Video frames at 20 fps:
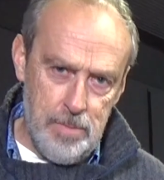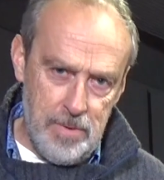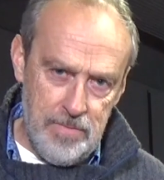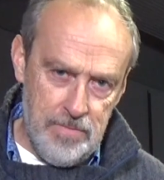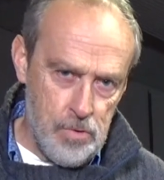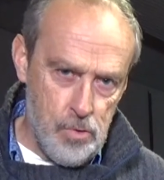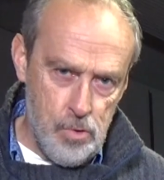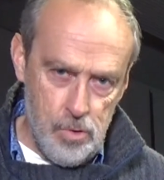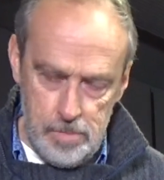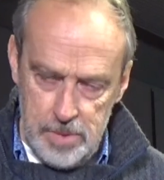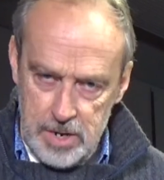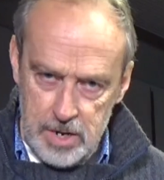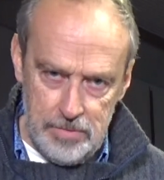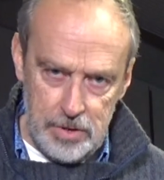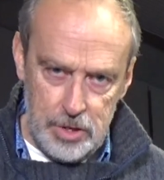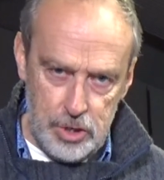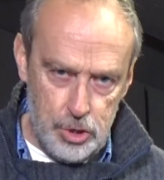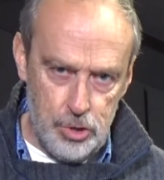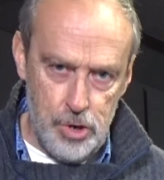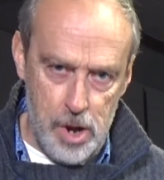before a bit of a
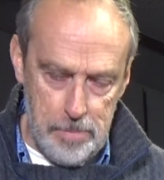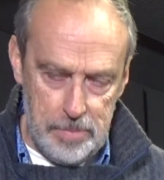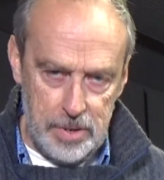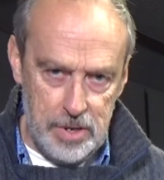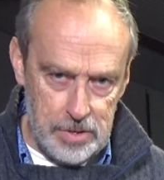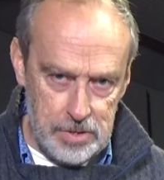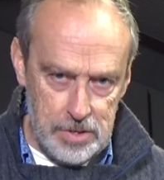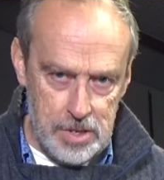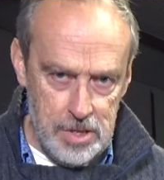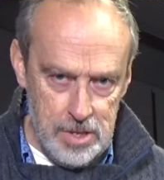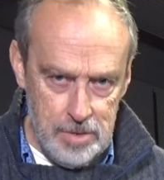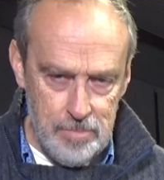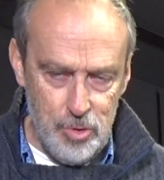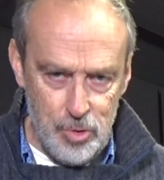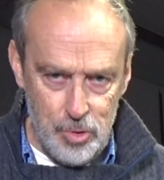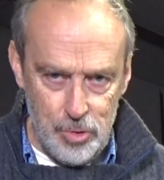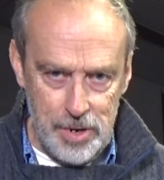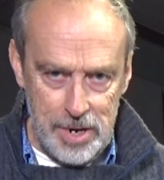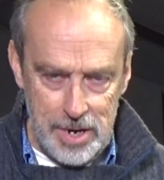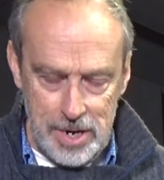trip, because in the
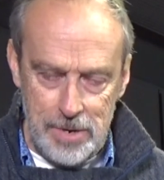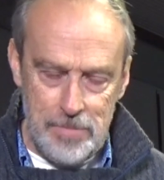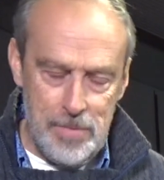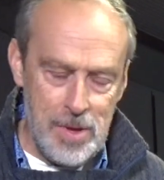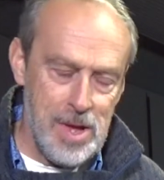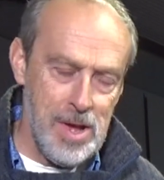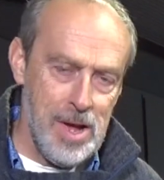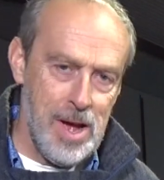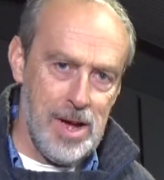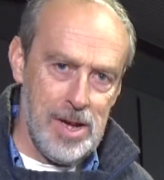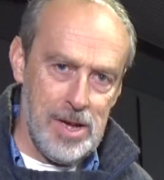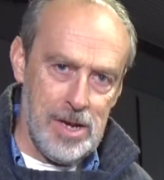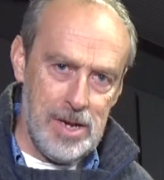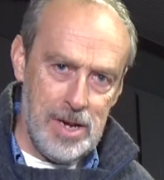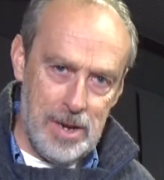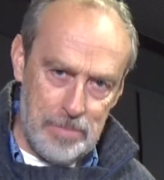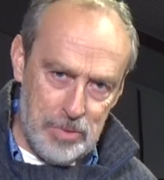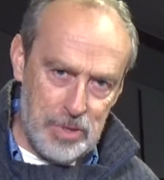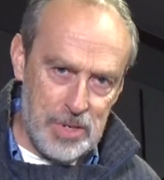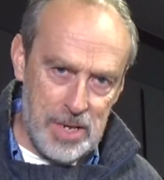morning
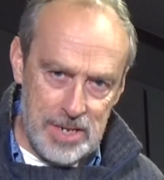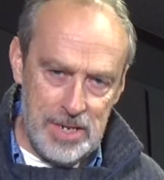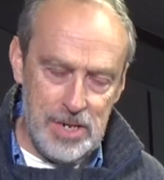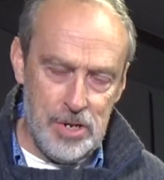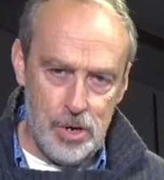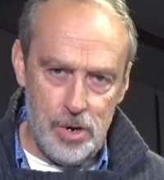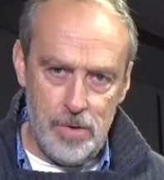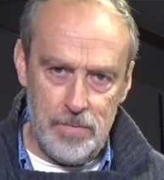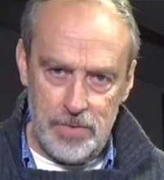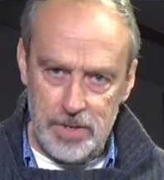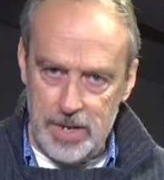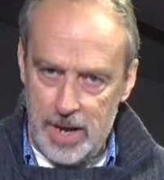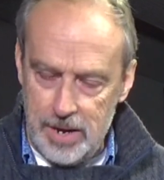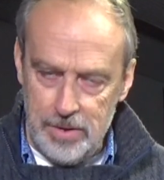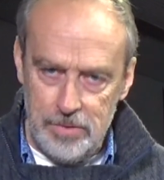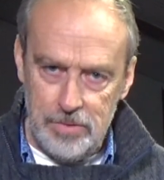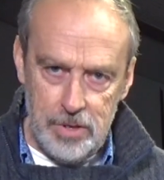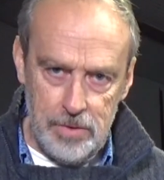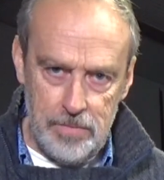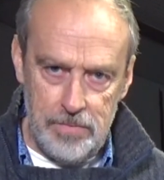I'm setting off
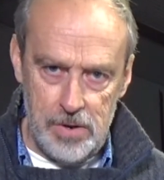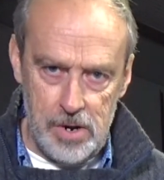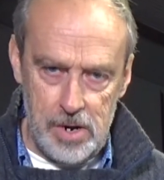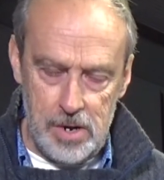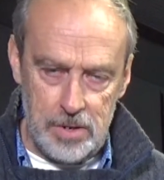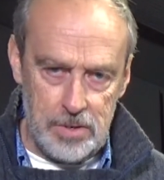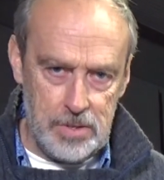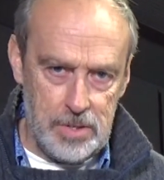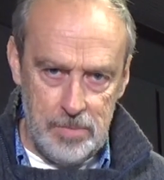down to France.